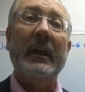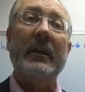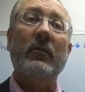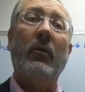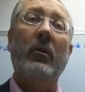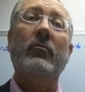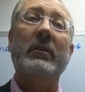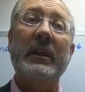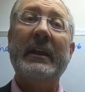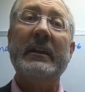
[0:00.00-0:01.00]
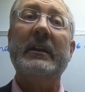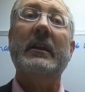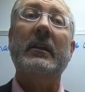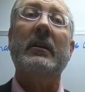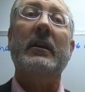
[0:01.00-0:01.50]
and all related
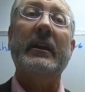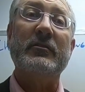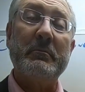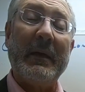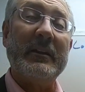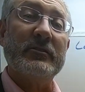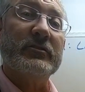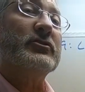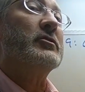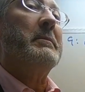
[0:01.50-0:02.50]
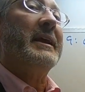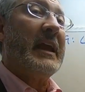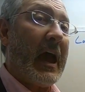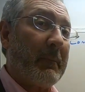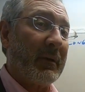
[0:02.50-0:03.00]
expenditures should be
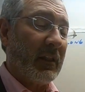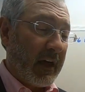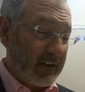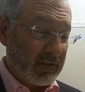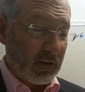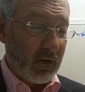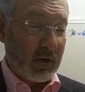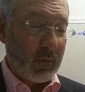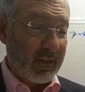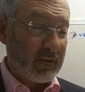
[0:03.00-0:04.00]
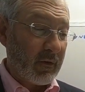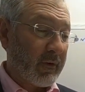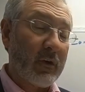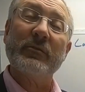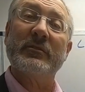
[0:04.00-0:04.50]
capitalized along with it. So
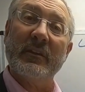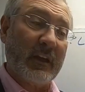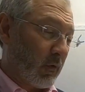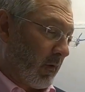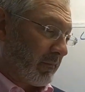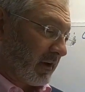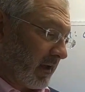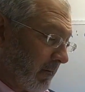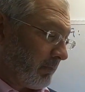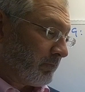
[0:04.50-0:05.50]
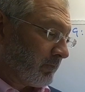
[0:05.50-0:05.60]
it goes to the equipment account.